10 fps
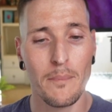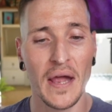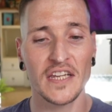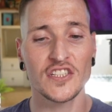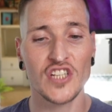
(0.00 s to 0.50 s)

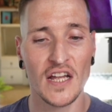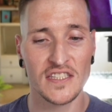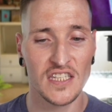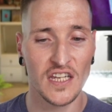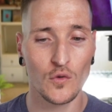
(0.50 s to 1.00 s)
Benny
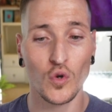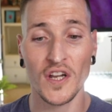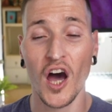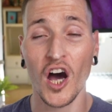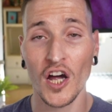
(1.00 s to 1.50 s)
Johnson
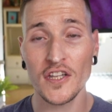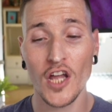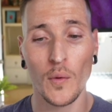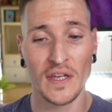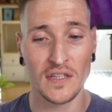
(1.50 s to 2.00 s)
would
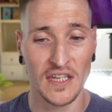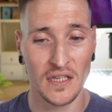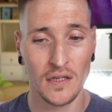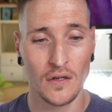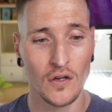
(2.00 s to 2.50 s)

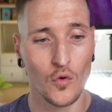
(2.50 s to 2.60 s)
unknowingly